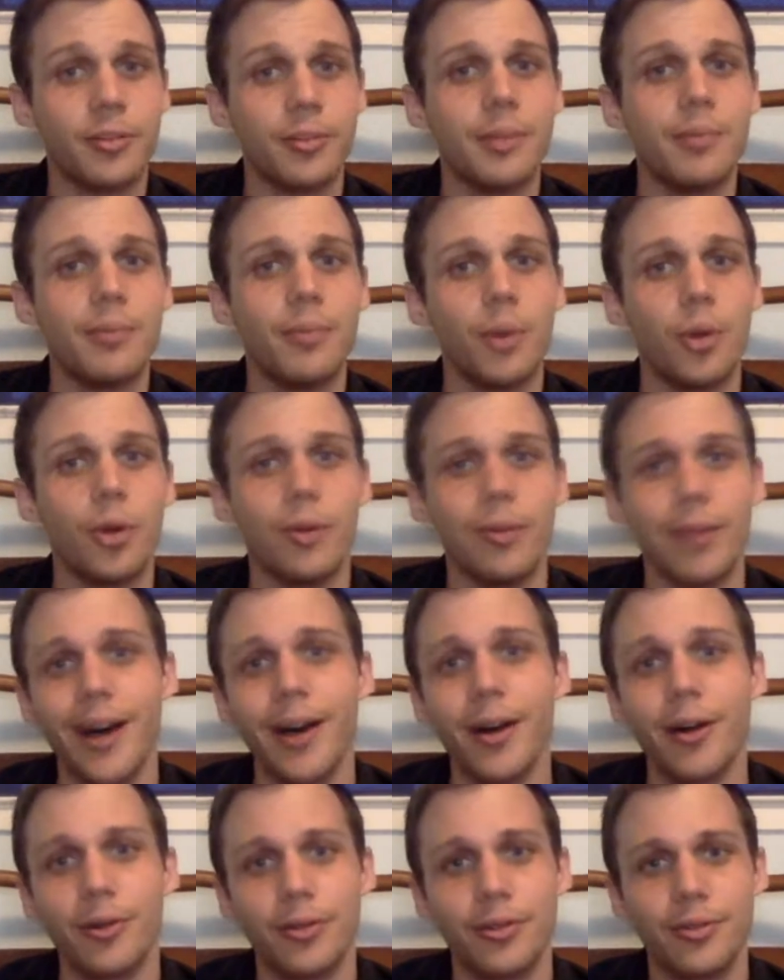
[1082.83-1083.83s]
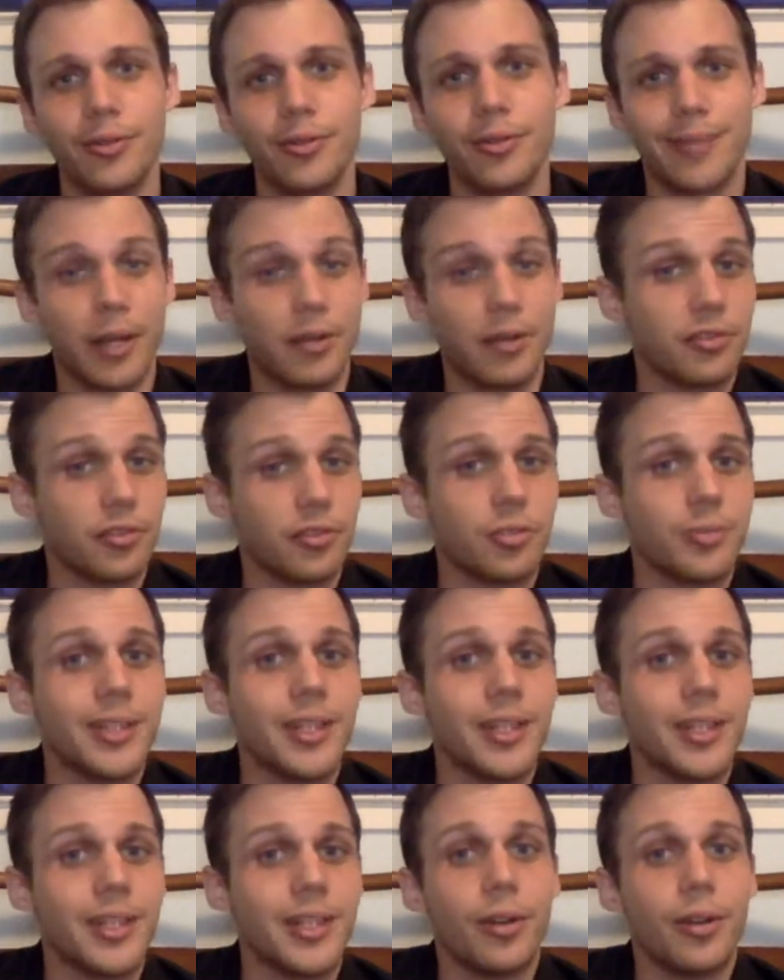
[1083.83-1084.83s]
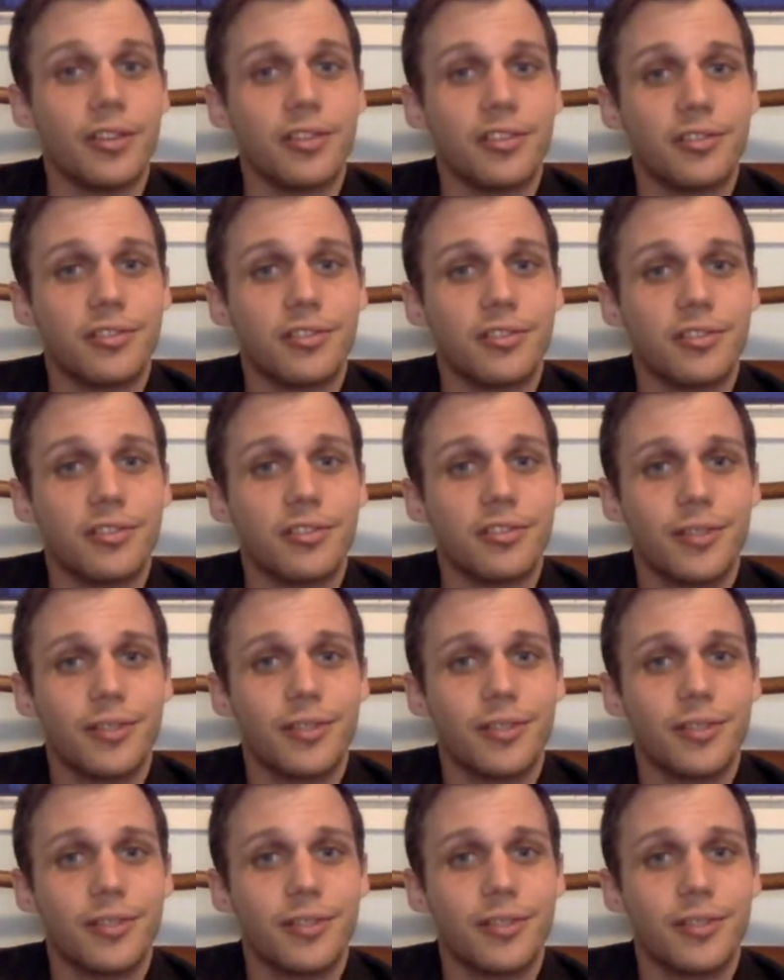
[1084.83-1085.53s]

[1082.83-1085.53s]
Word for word: a bit more about how social media works?